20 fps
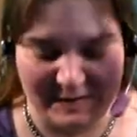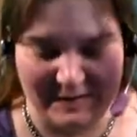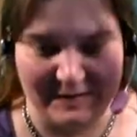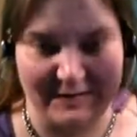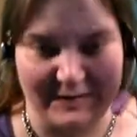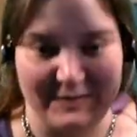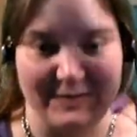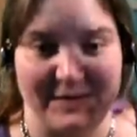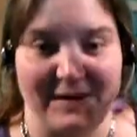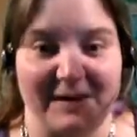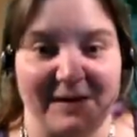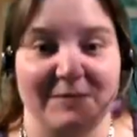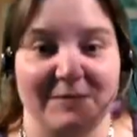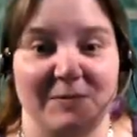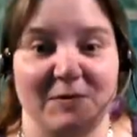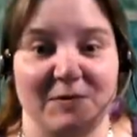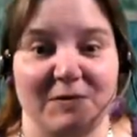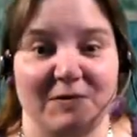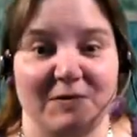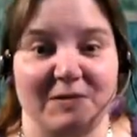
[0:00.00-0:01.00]
Or I
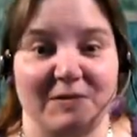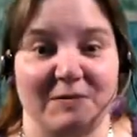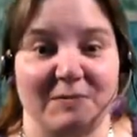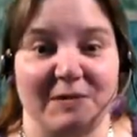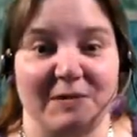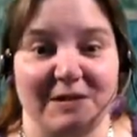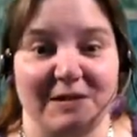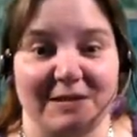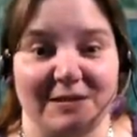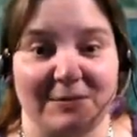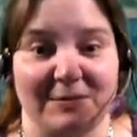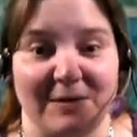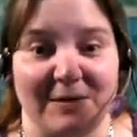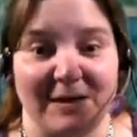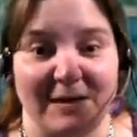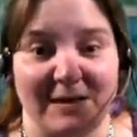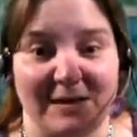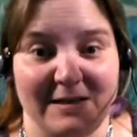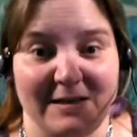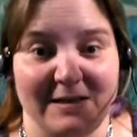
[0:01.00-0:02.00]
suppose it's because of the way
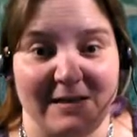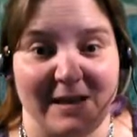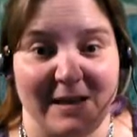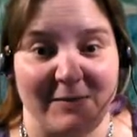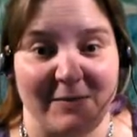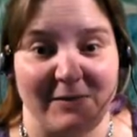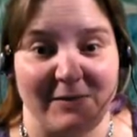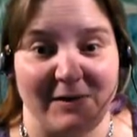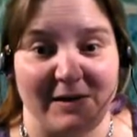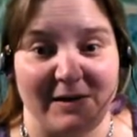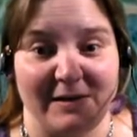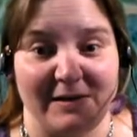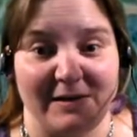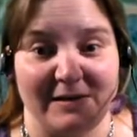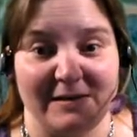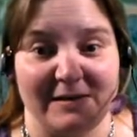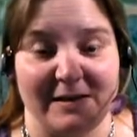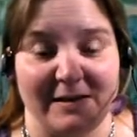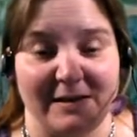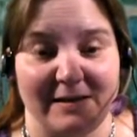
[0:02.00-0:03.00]
this camera is,
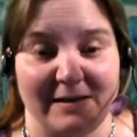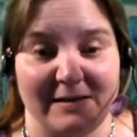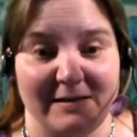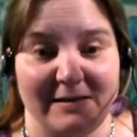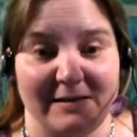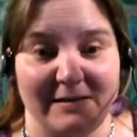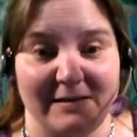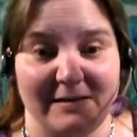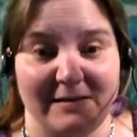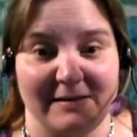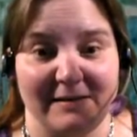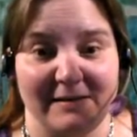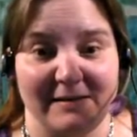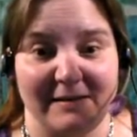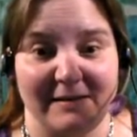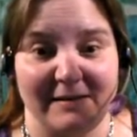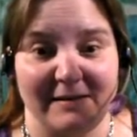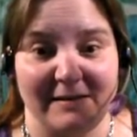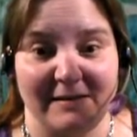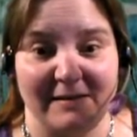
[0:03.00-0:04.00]
not
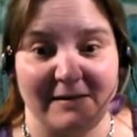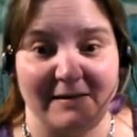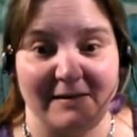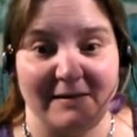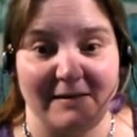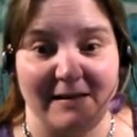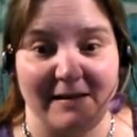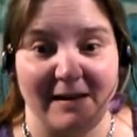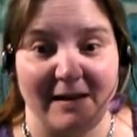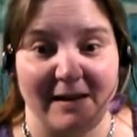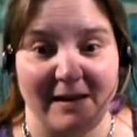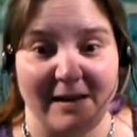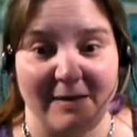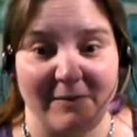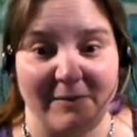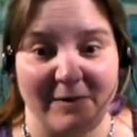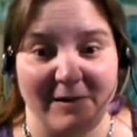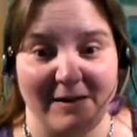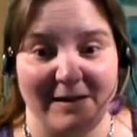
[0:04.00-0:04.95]
that camera.